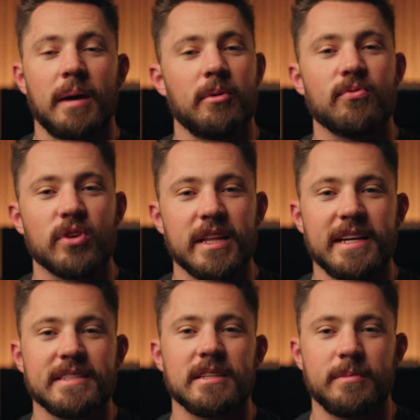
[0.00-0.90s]
I'm a
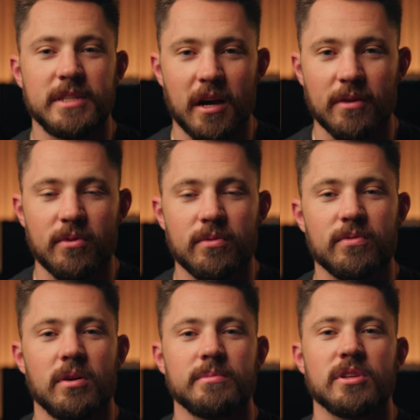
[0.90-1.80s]
freelance cinematographer
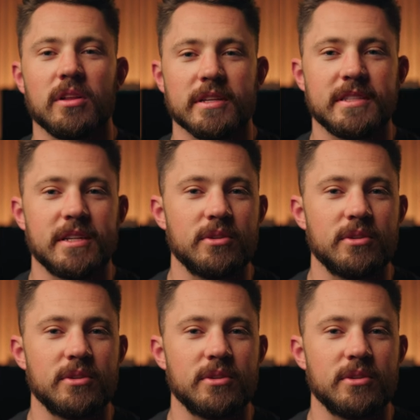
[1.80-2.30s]
from Salt Lake City,